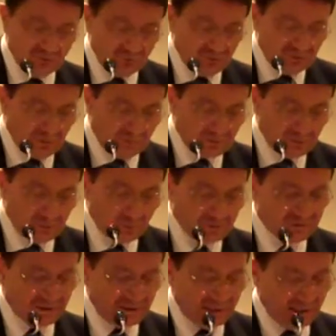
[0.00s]
GW
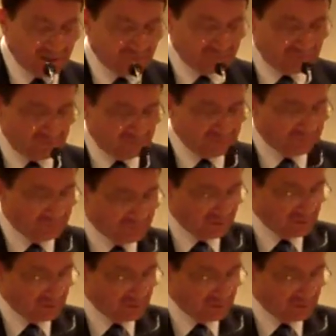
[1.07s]
was elected